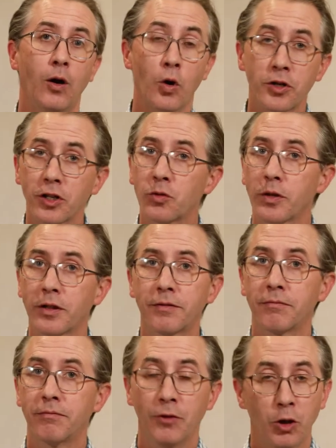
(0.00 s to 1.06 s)
or just with
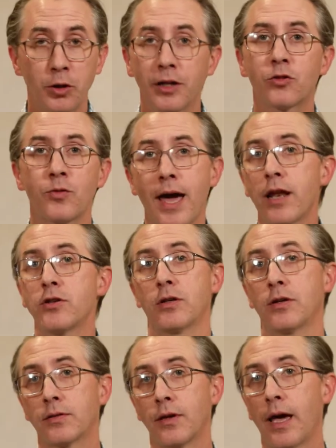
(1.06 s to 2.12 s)
learning
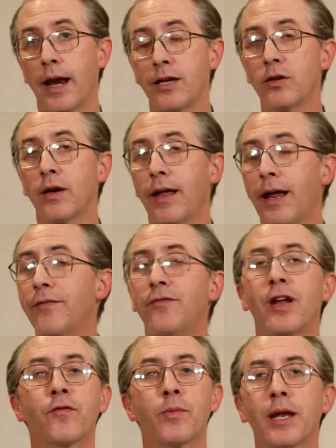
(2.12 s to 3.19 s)
strategies. And I've
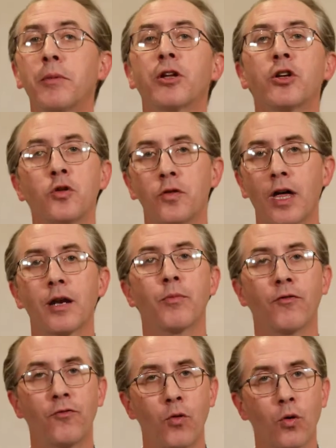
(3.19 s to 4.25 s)
never been able to do that
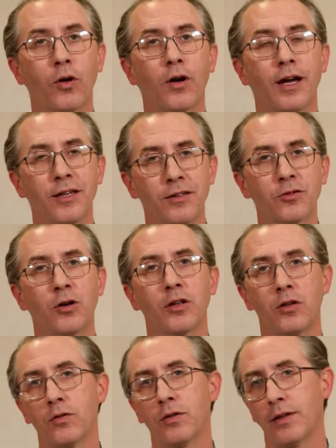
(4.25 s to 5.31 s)
before I
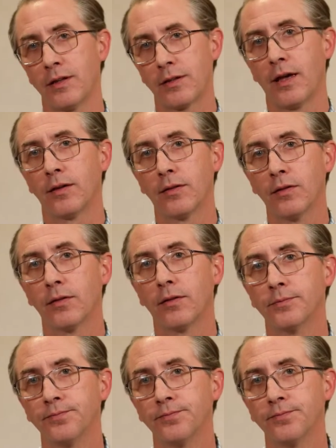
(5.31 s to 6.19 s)
started using these cases.